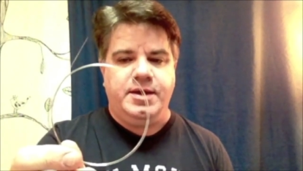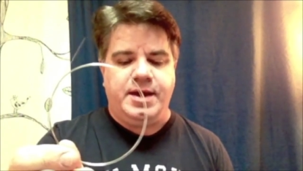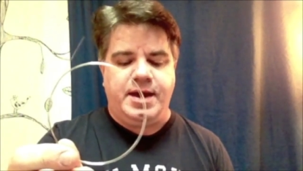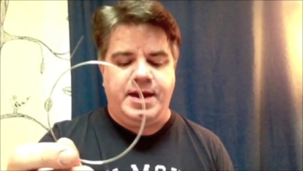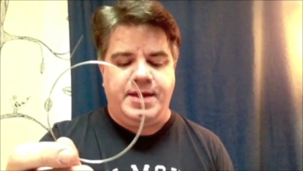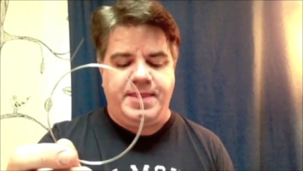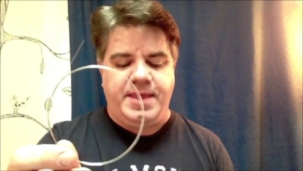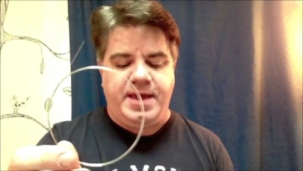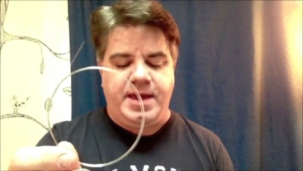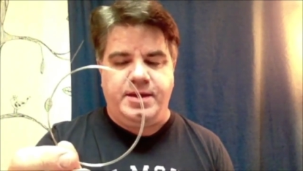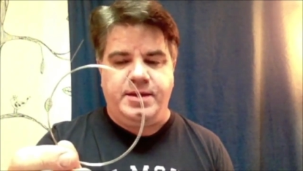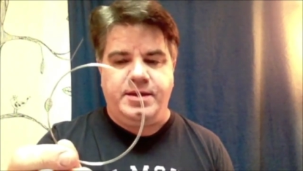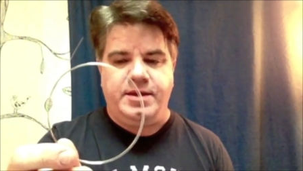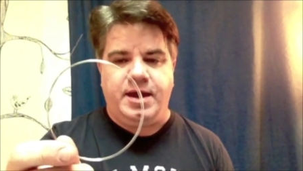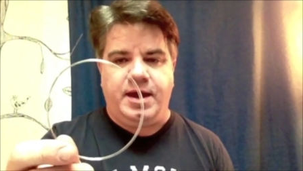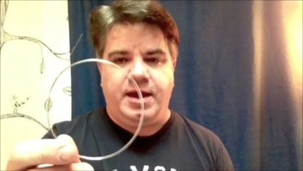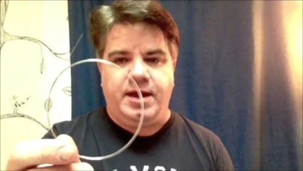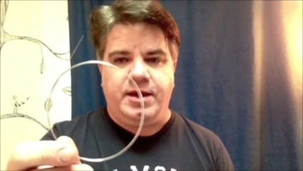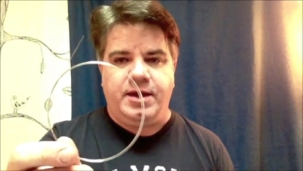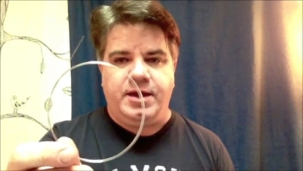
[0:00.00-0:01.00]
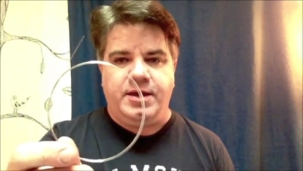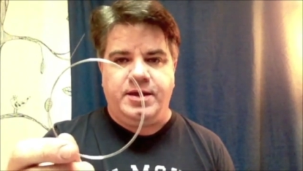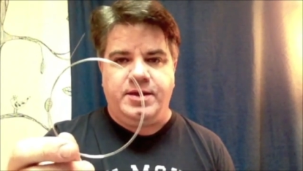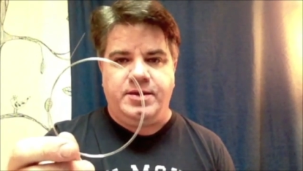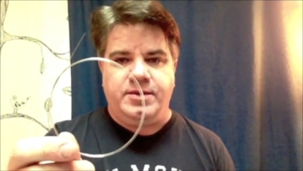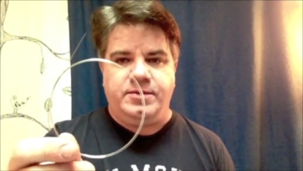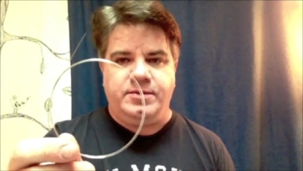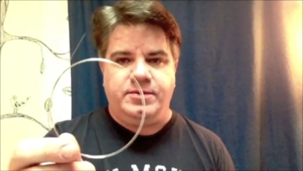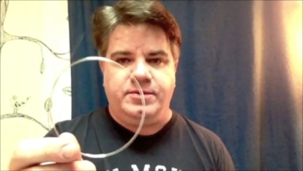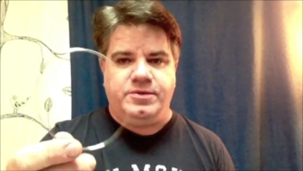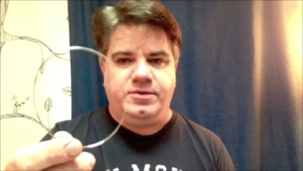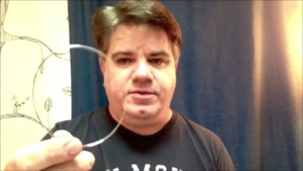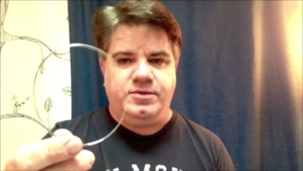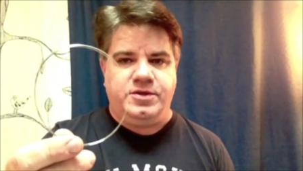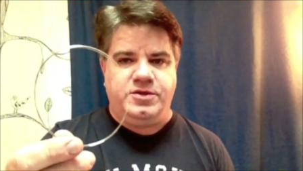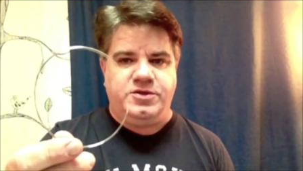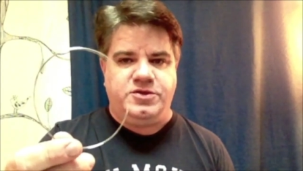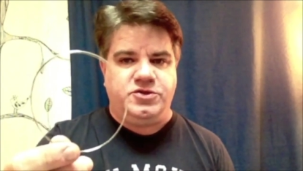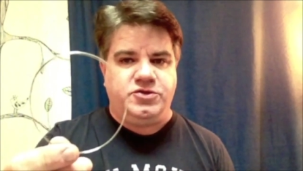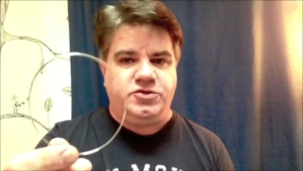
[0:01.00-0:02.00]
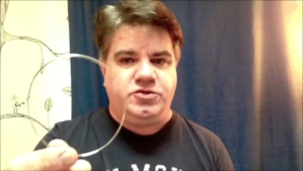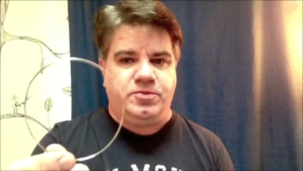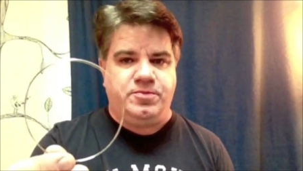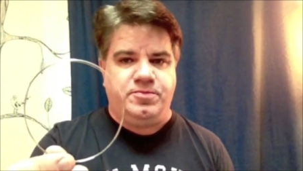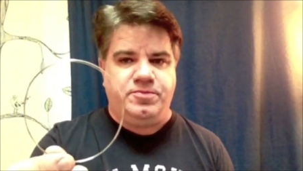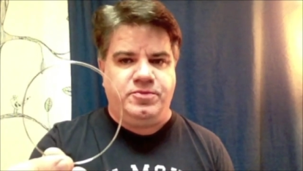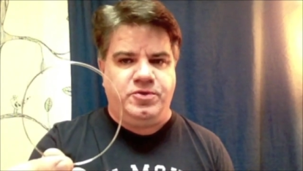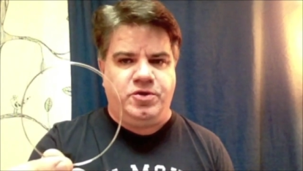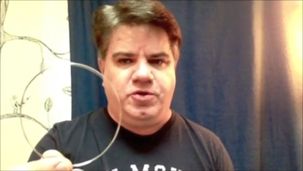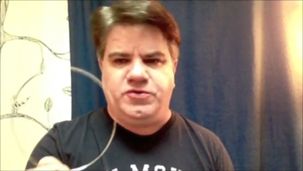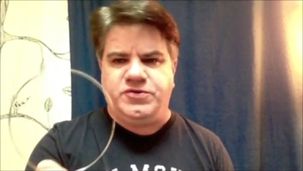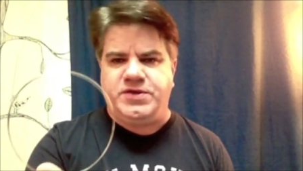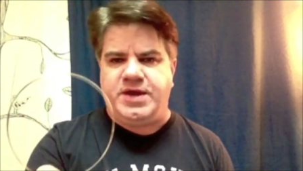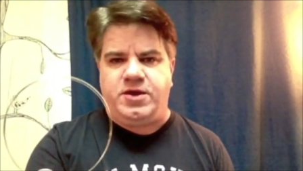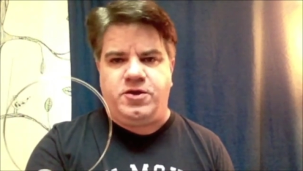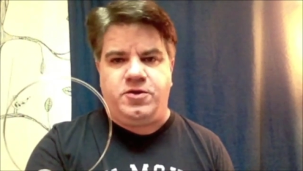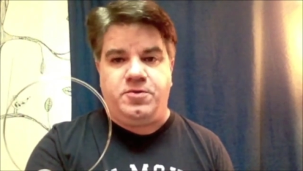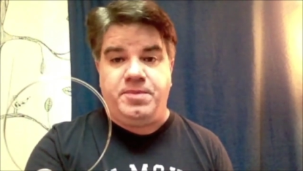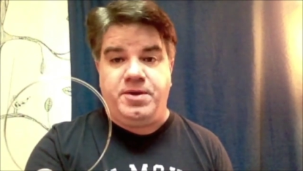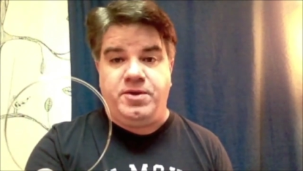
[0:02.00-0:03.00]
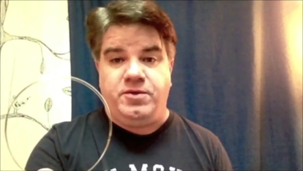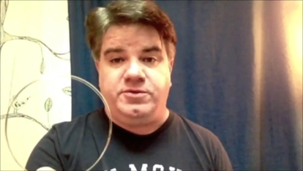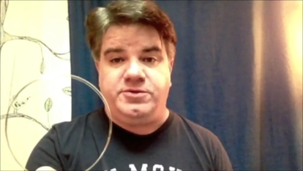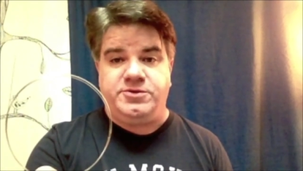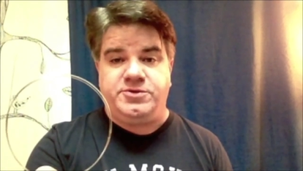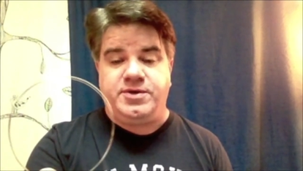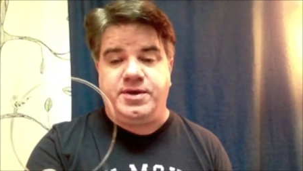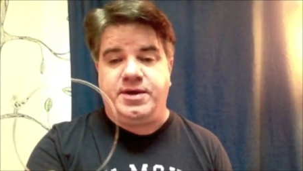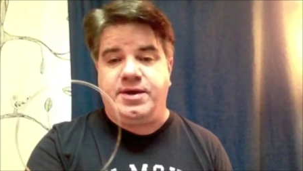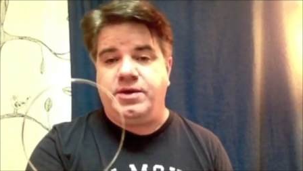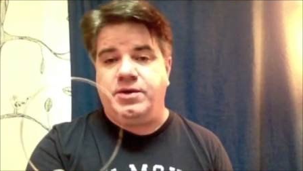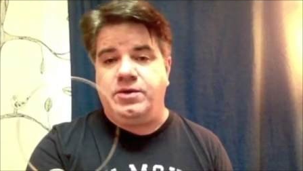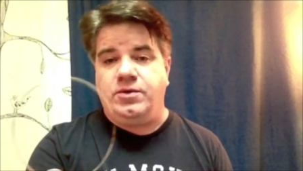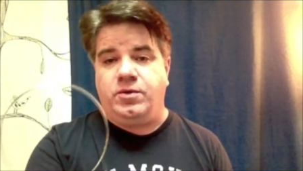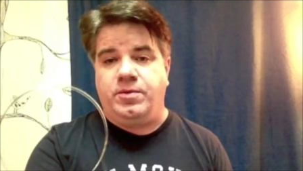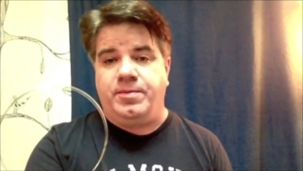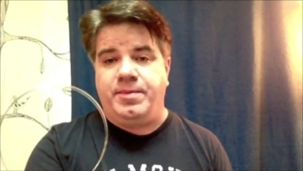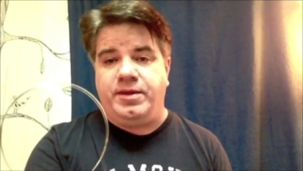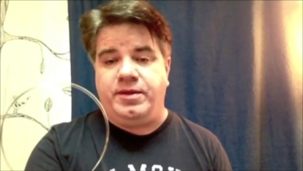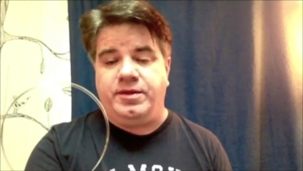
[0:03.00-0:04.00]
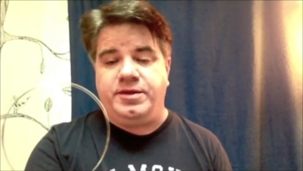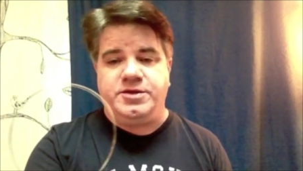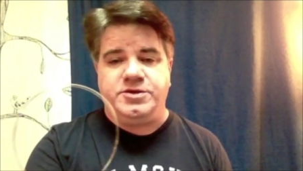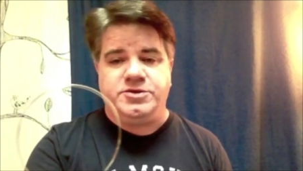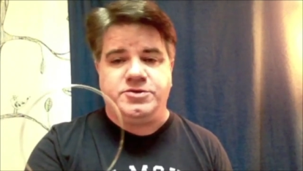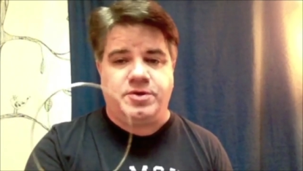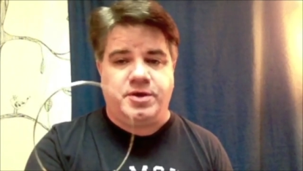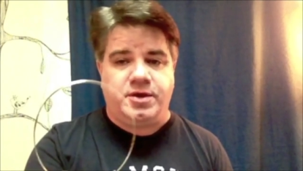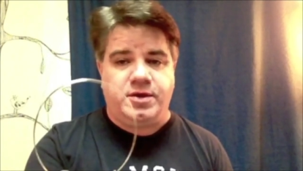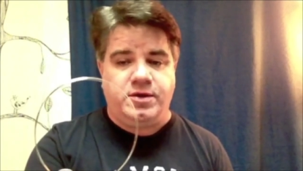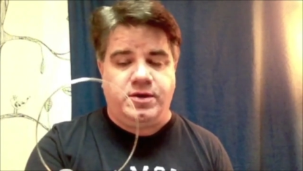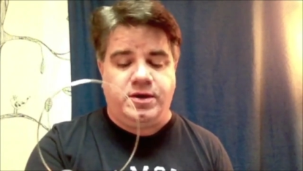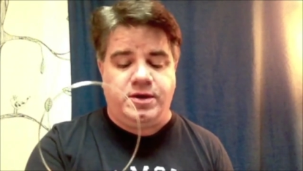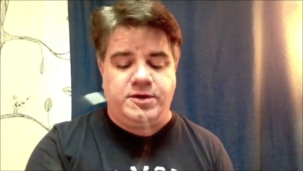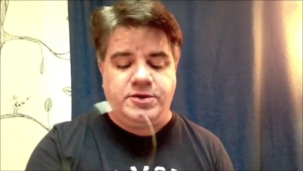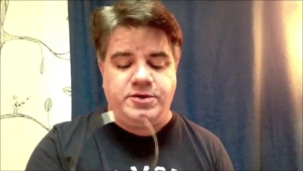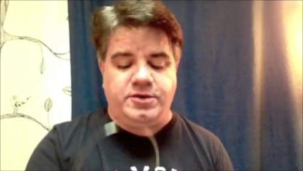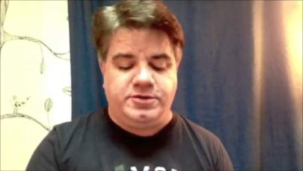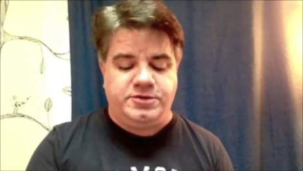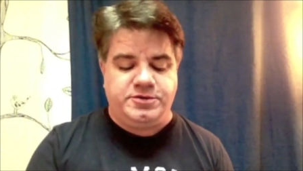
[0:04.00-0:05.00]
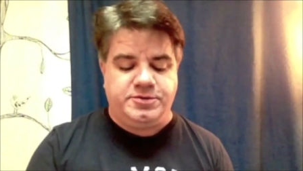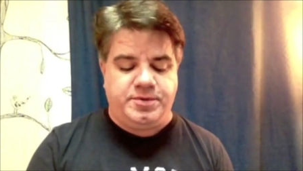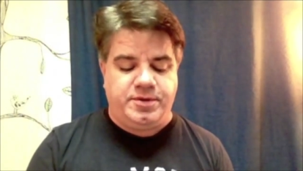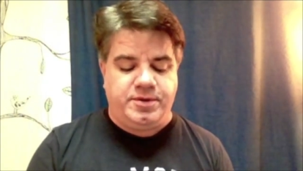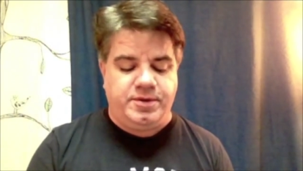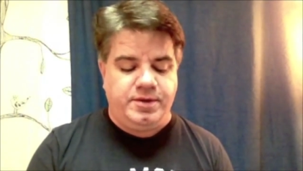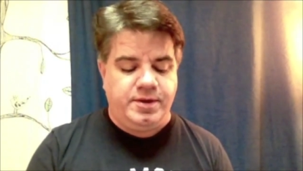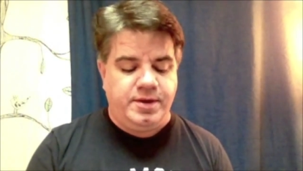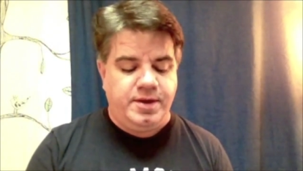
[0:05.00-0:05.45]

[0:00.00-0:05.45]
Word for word: and then uh, and then this is your your standard middle string or melody string on a dulcimer.